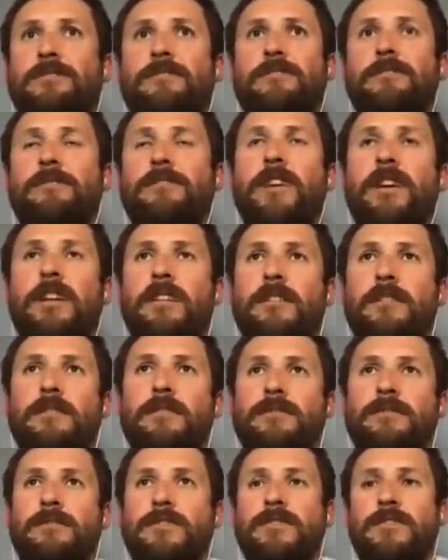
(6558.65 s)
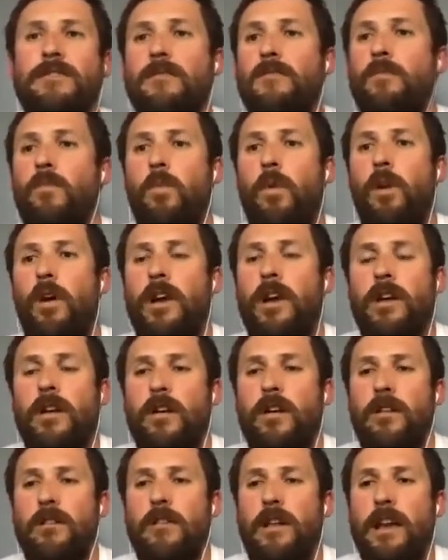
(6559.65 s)
you know, just working
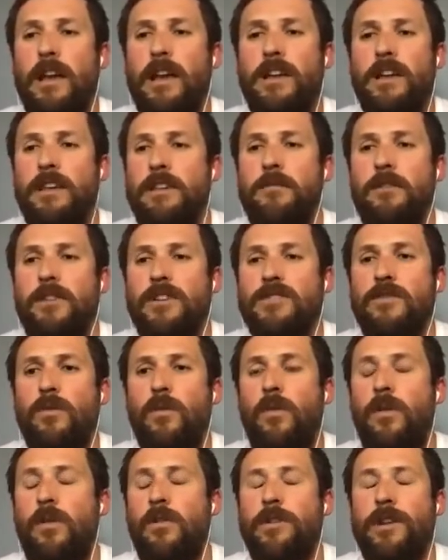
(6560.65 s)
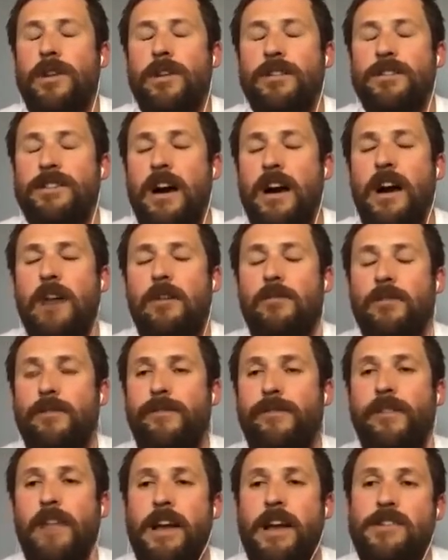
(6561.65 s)
on, like, you might as well walk around in the dark with a
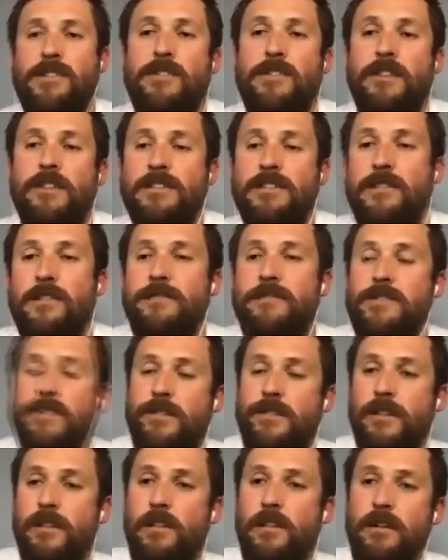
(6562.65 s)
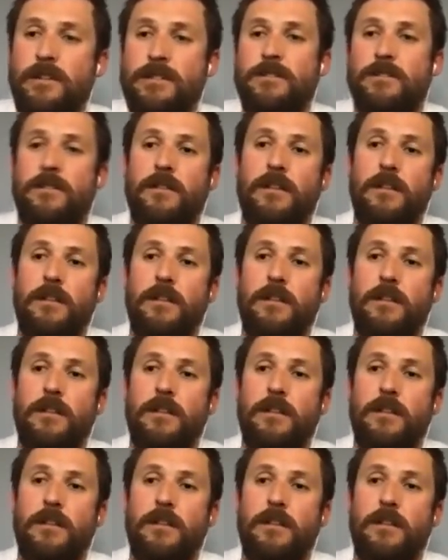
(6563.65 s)
flashlight instead of turn the lights on.